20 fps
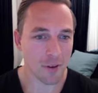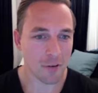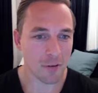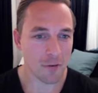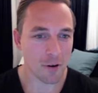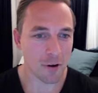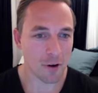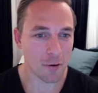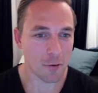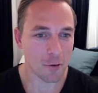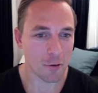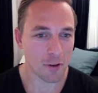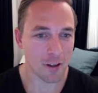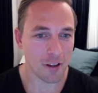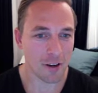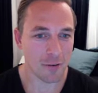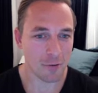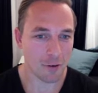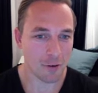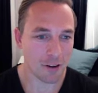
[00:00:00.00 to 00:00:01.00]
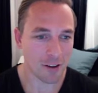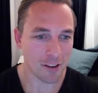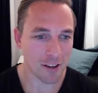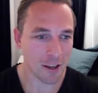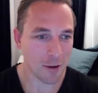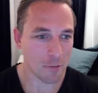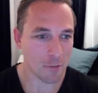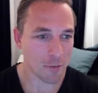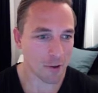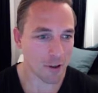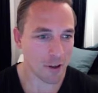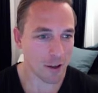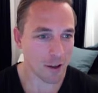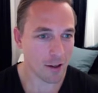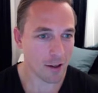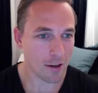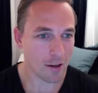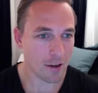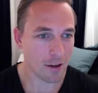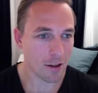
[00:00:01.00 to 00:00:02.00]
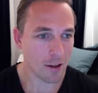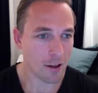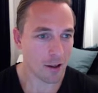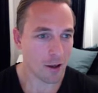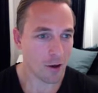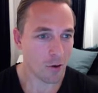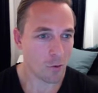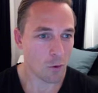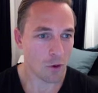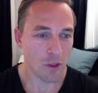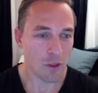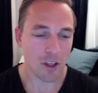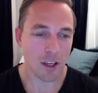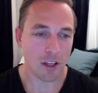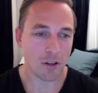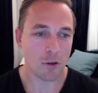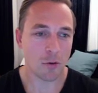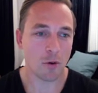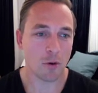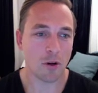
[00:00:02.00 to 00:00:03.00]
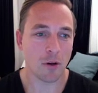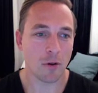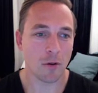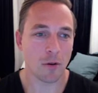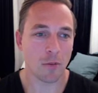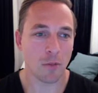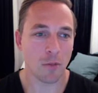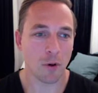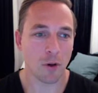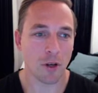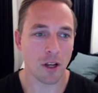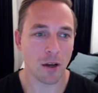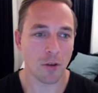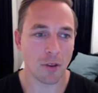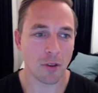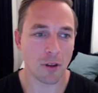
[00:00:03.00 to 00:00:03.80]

very cool that it finally came. And one thing I do want to point out